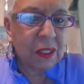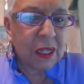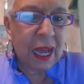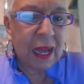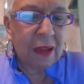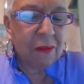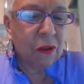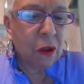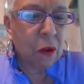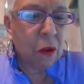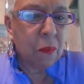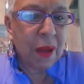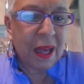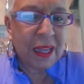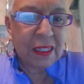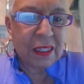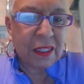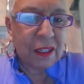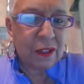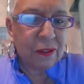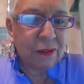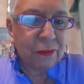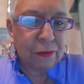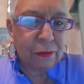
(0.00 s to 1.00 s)
I have no
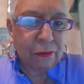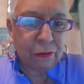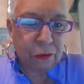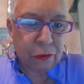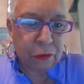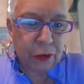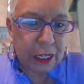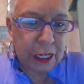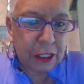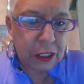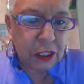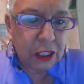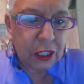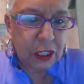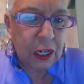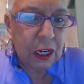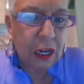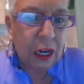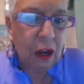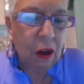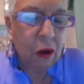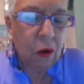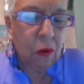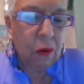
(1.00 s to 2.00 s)
basis for French
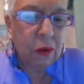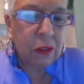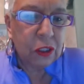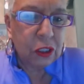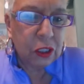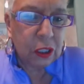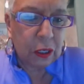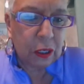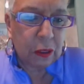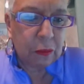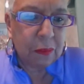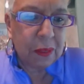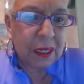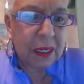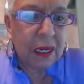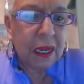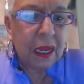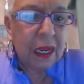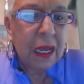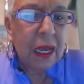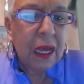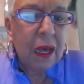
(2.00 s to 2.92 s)
or German.